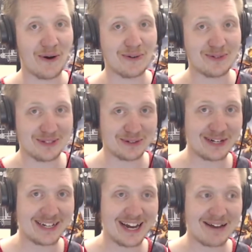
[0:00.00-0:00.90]
don't do
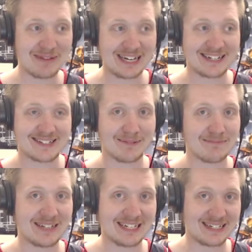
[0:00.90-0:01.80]
it and make
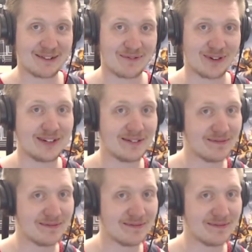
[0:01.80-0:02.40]
something different.